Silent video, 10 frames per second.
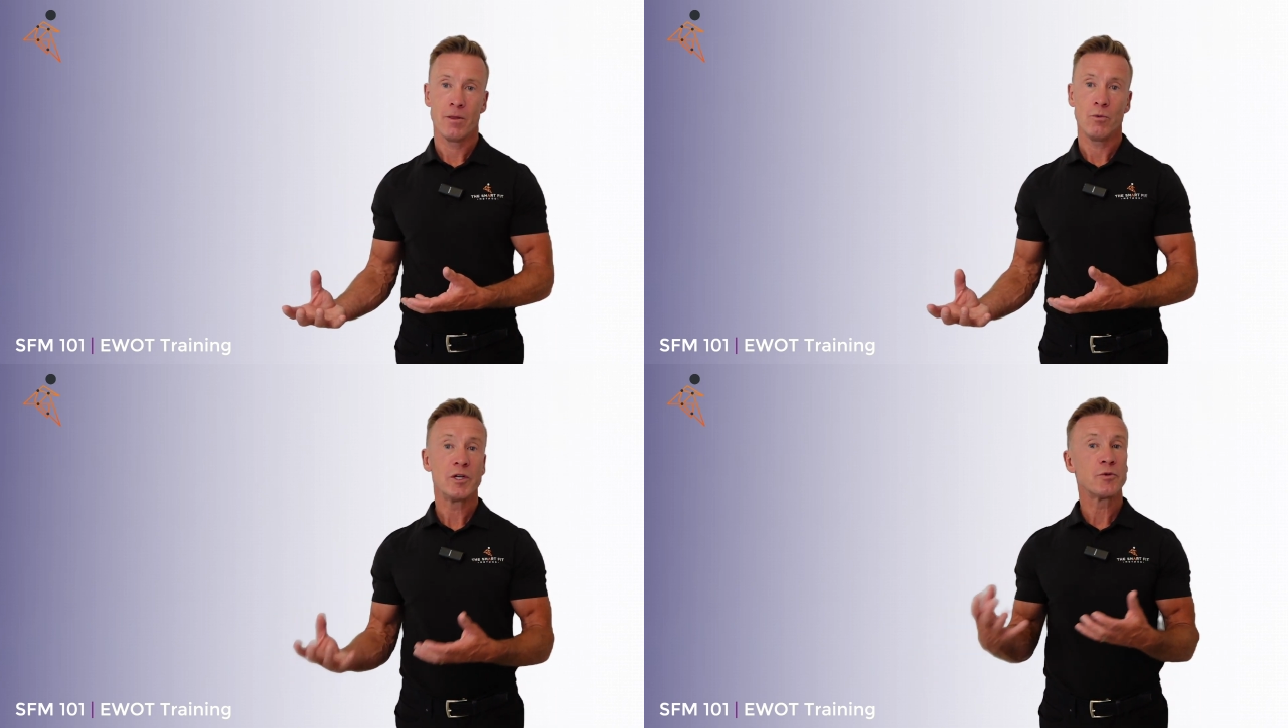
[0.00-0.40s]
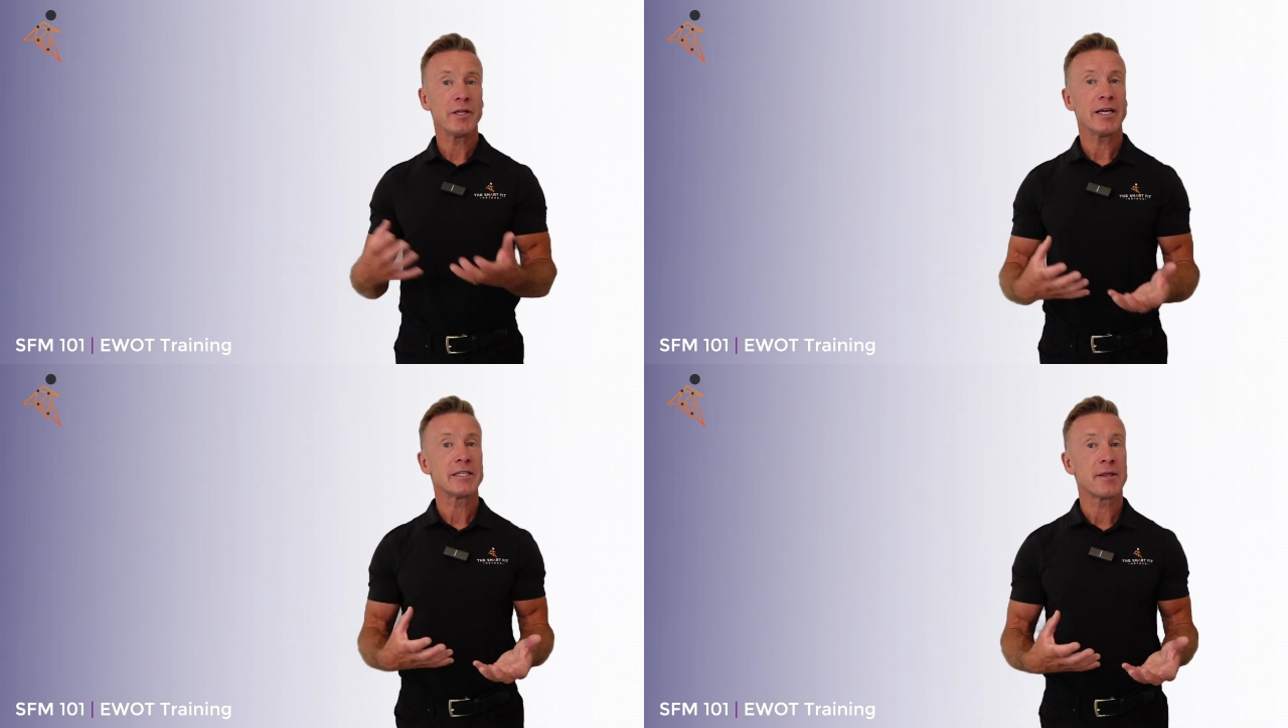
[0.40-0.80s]
which we
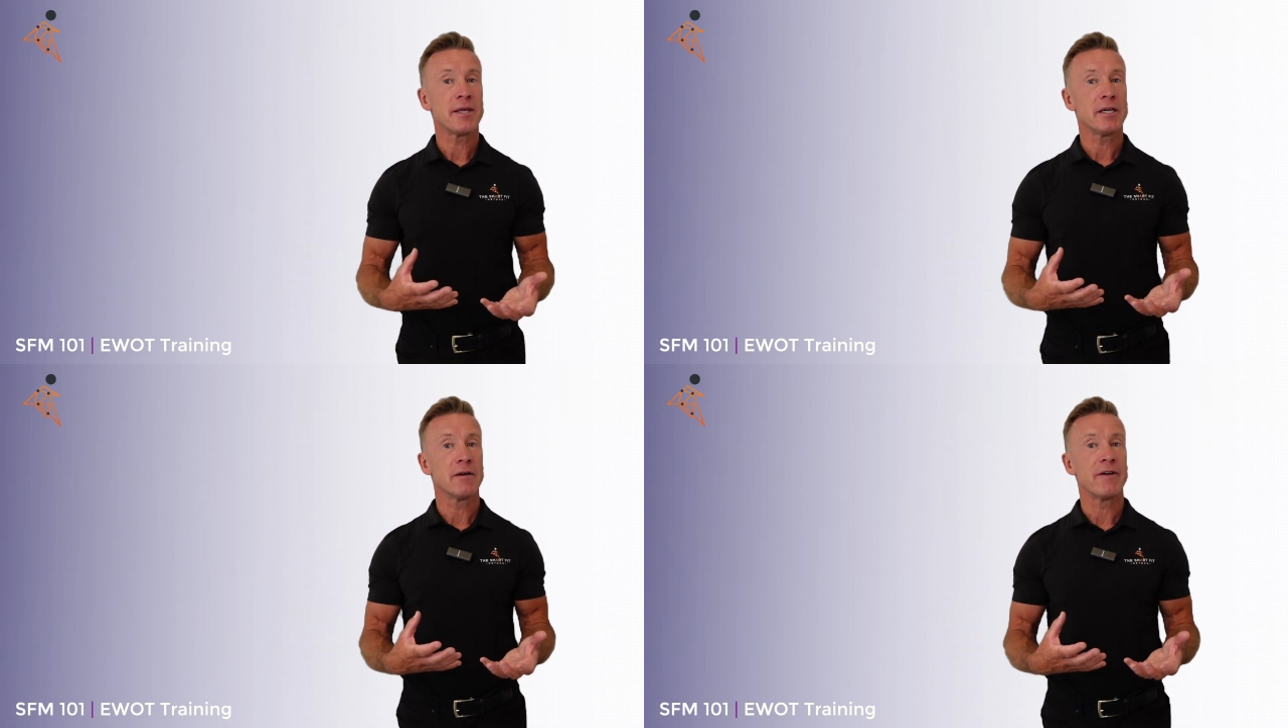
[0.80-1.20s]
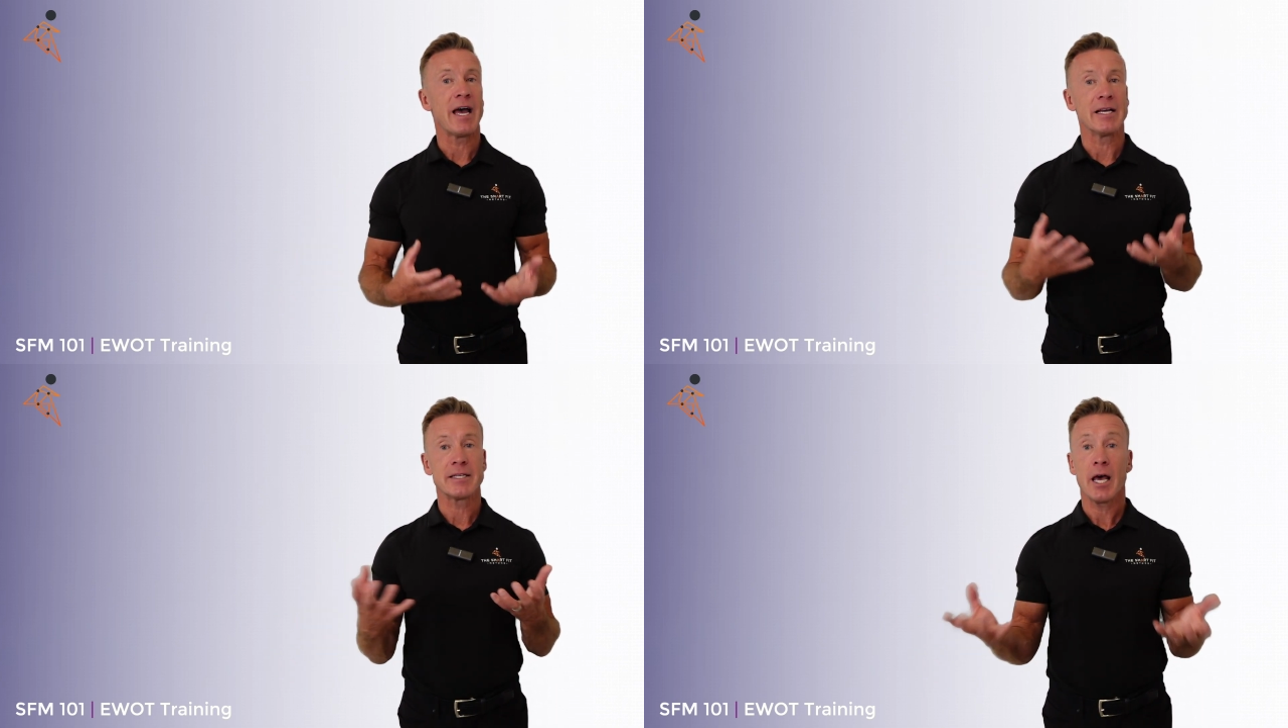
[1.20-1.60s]
like to think of
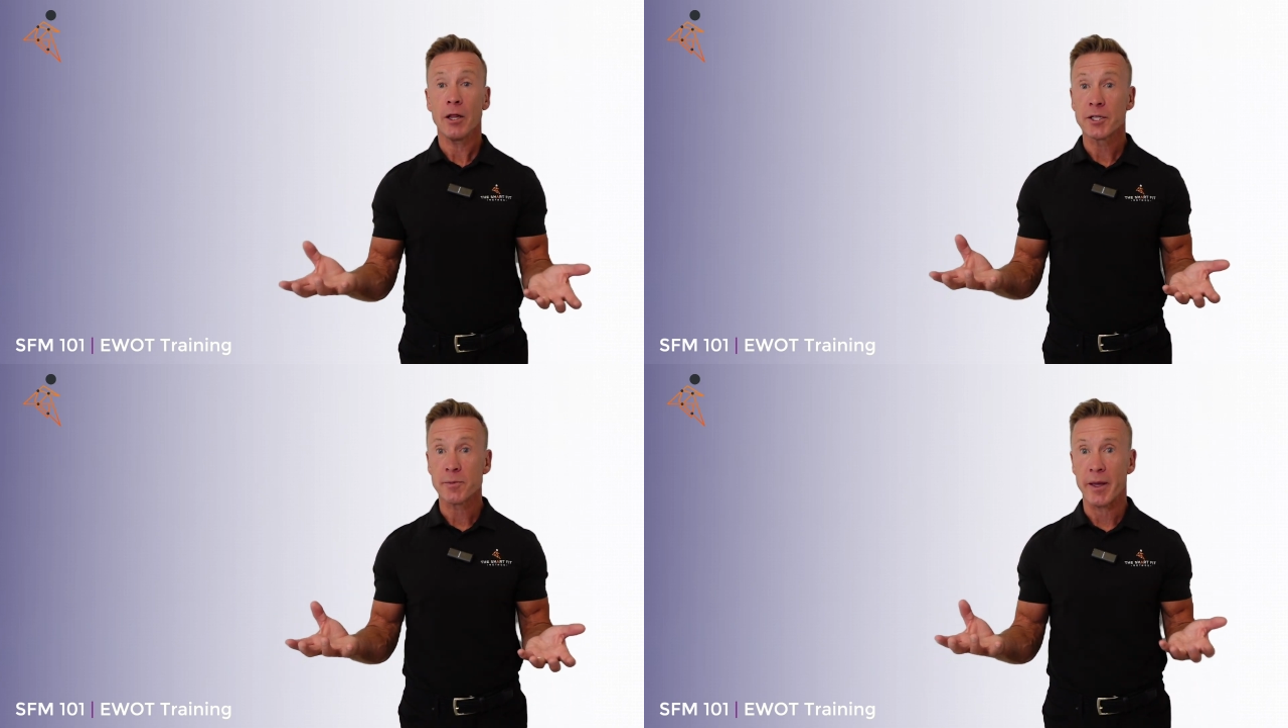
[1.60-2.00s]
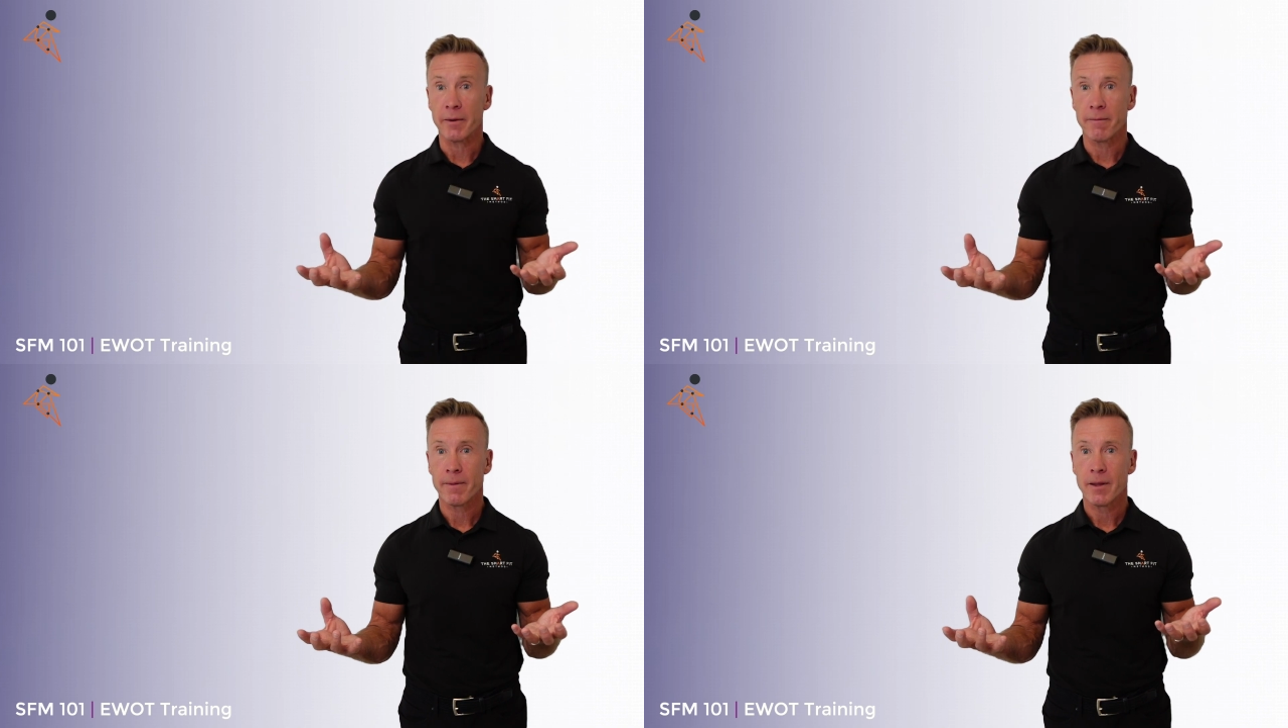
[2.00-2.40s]
as health span,
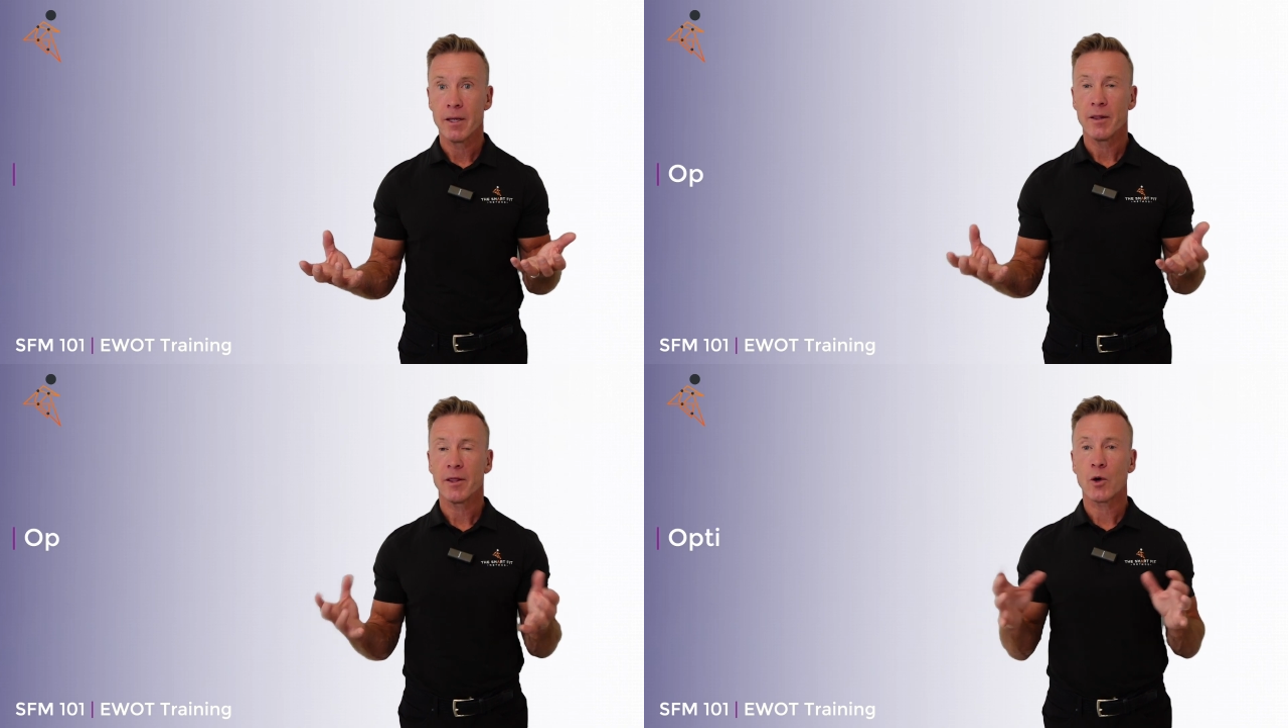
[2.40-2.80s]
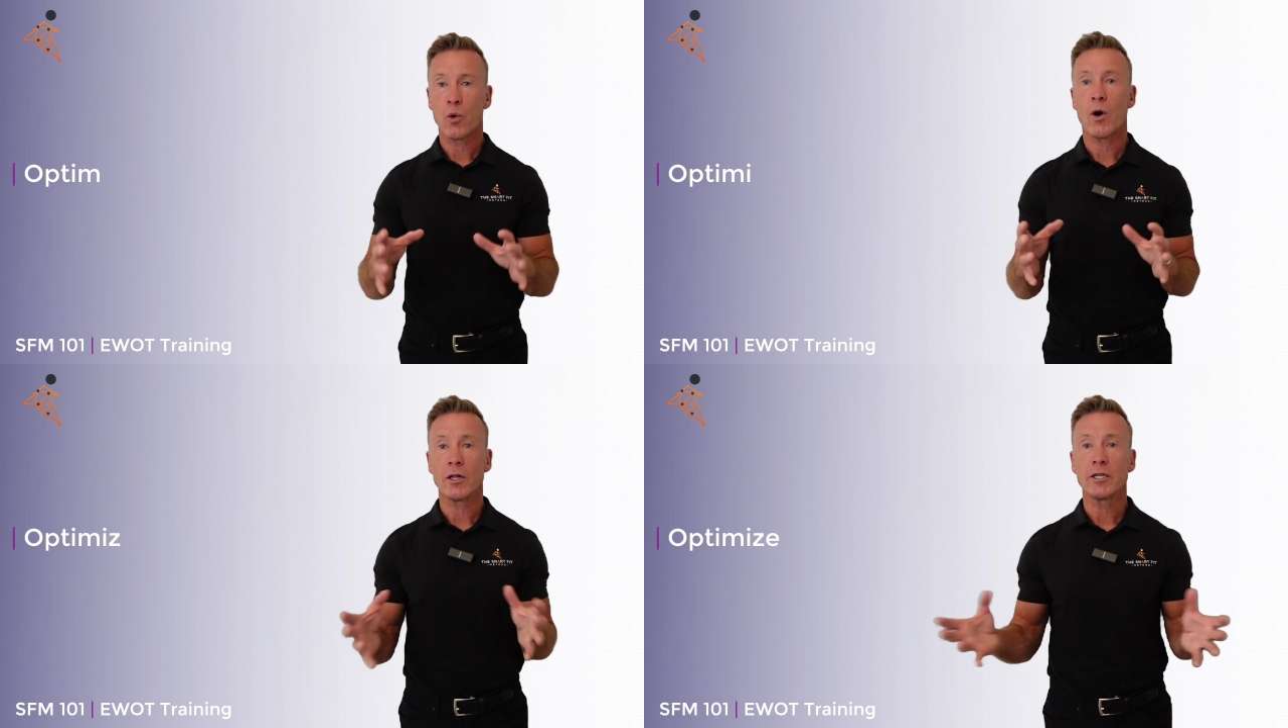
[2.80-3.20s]
the
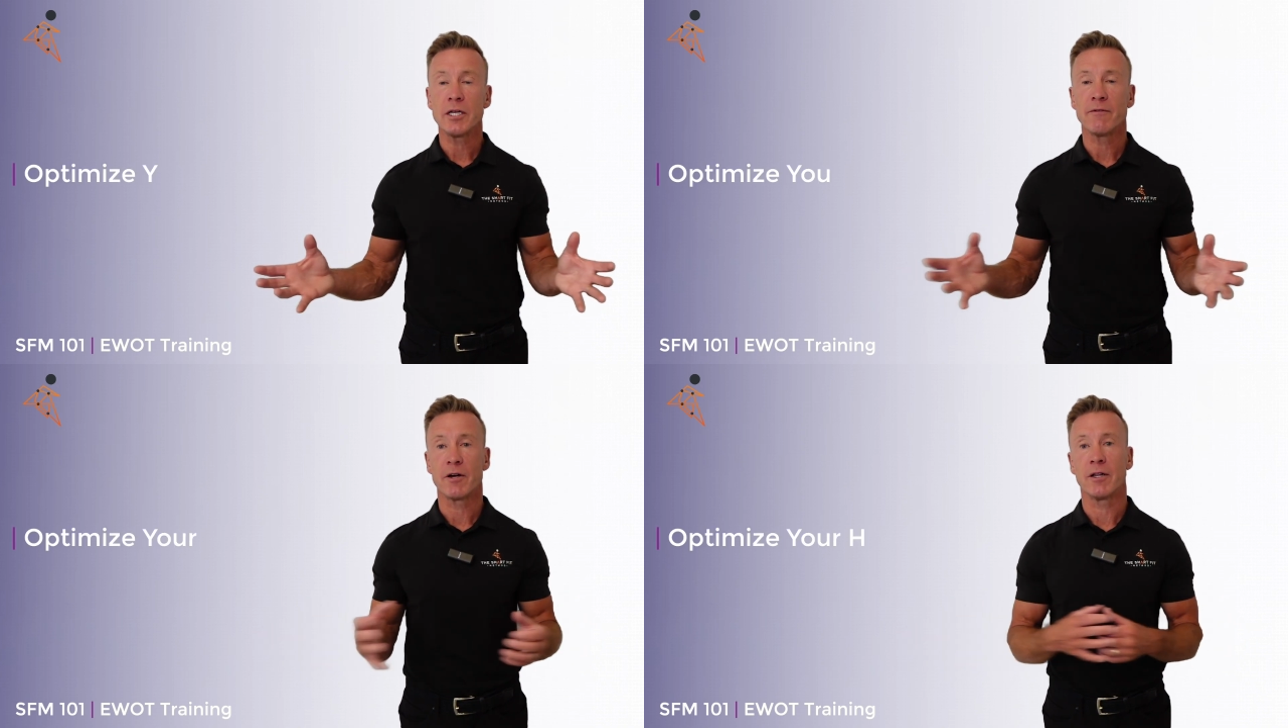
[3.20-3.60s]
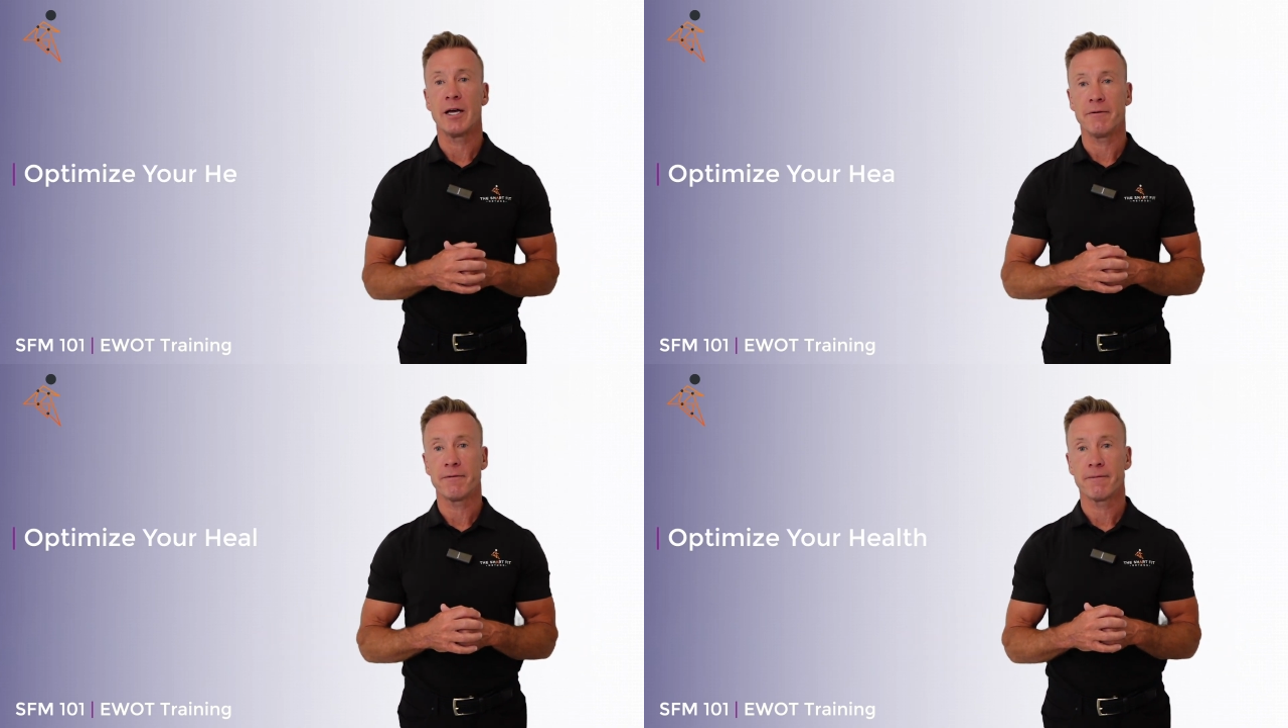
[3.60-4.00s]
quality of our
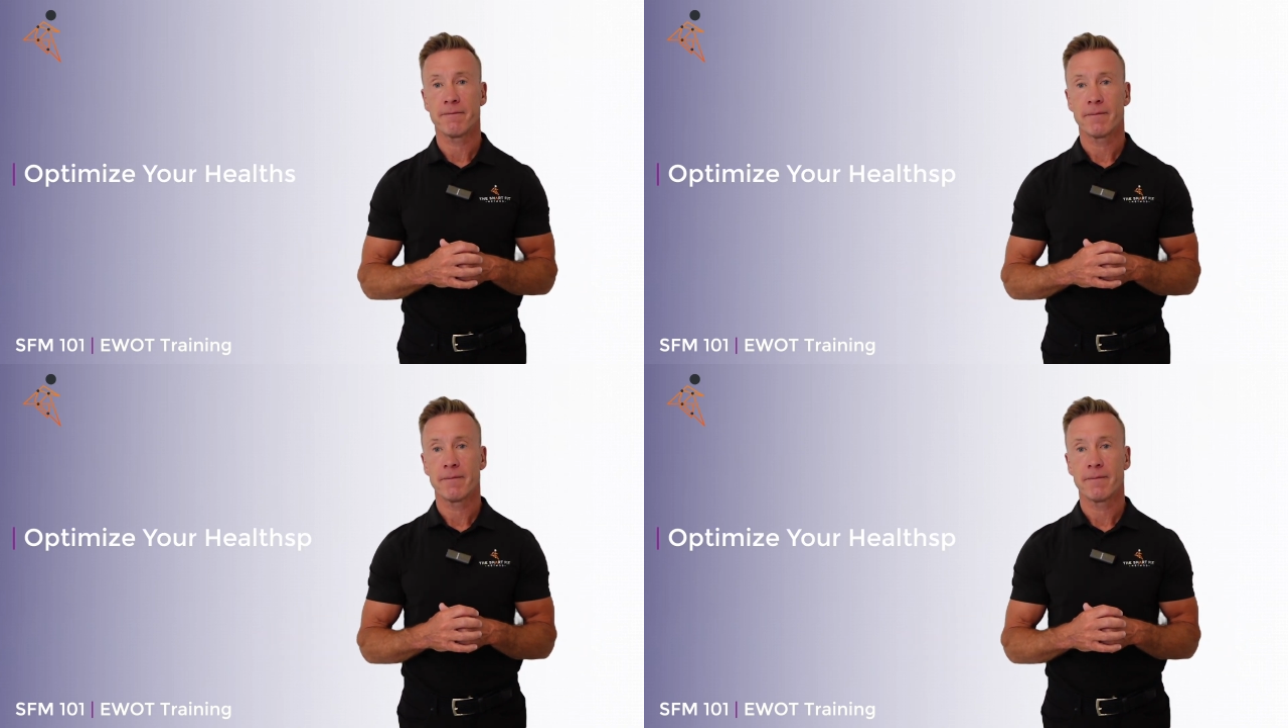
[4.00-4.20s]
life.